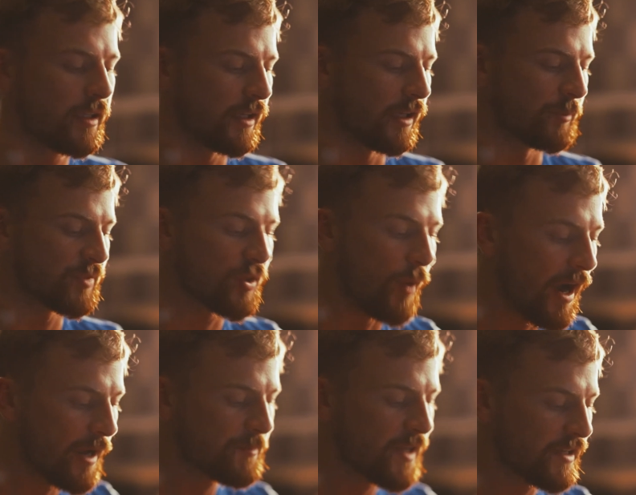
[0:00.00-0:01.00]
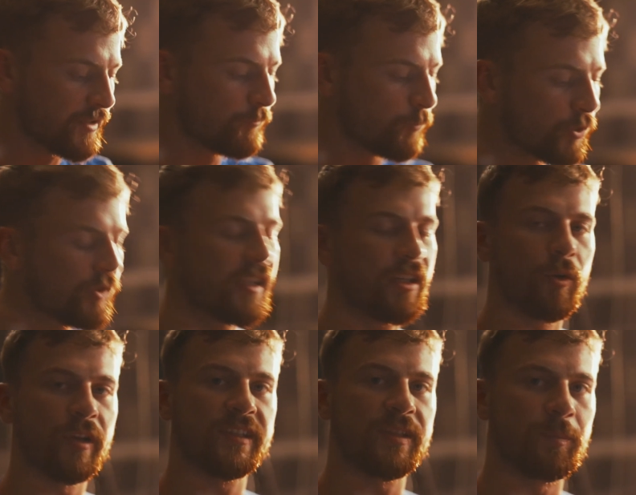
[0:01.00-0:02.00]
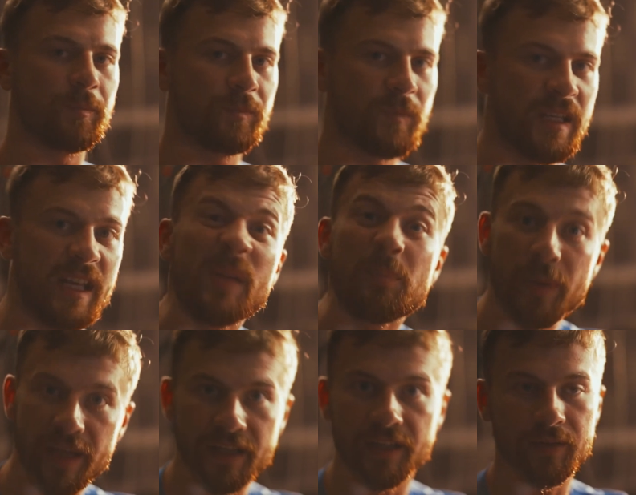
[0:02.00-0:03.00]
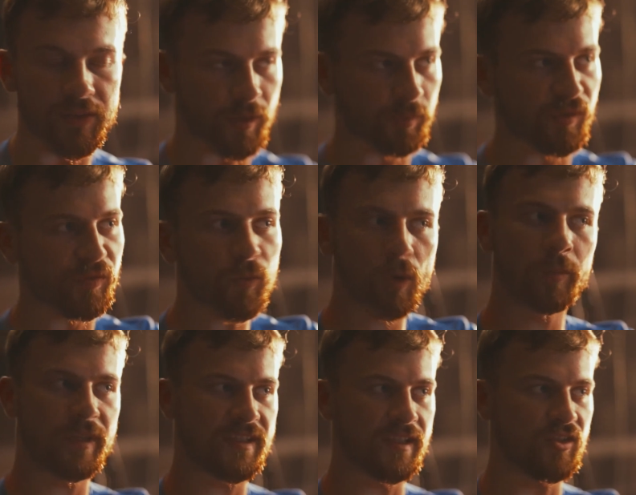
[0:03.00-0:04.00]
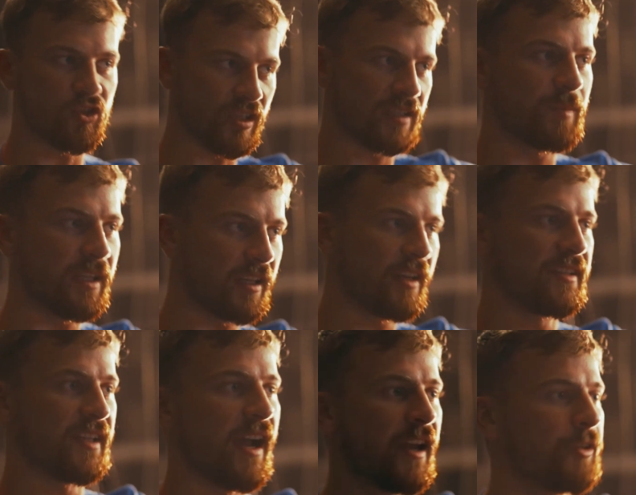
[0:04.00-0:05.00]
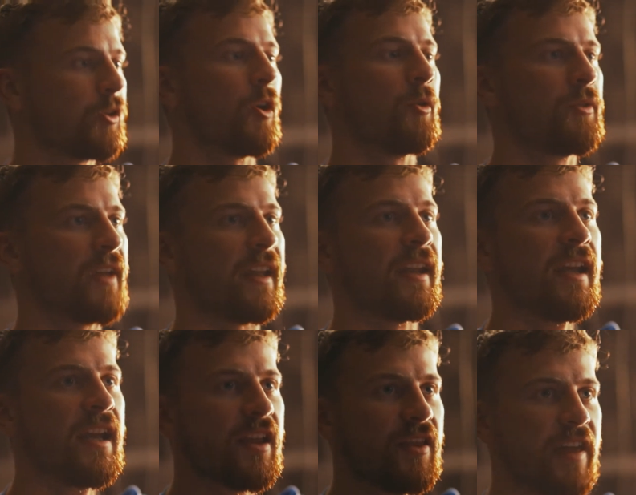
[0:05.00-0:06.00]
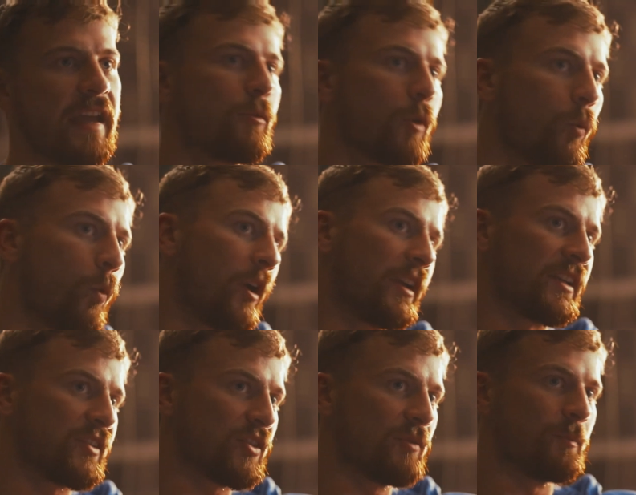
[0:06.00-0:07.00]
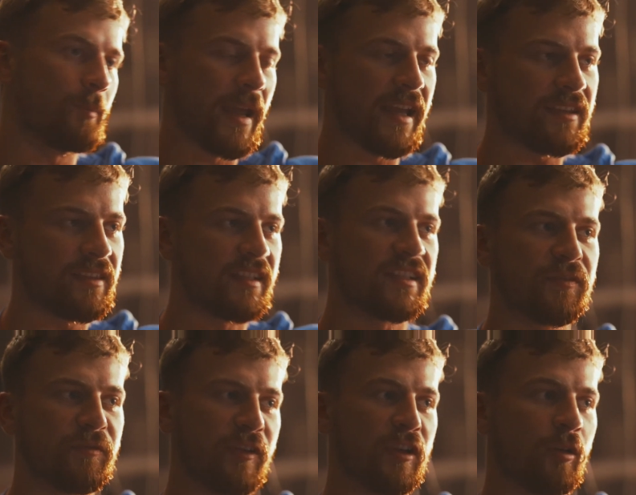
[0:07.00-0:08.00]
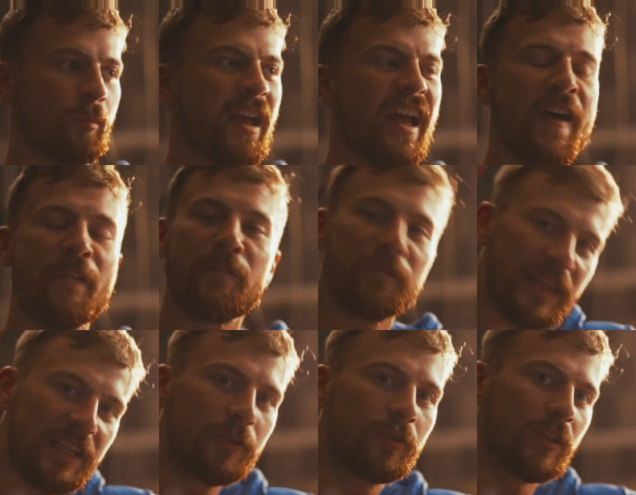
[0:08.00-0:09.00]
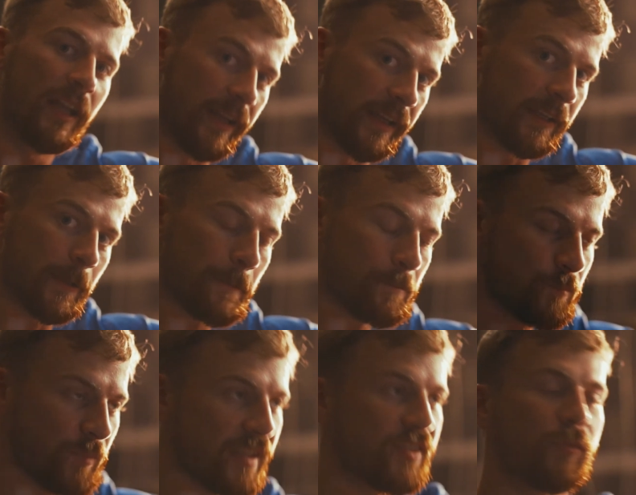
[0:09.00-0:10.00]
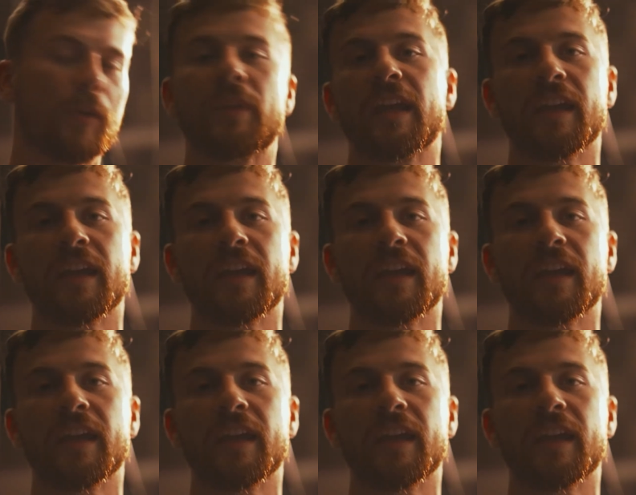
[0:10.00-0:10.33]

Um, so I'm not really going to nitpick the performances just because I know that they were wanting to make this film feel like it's from the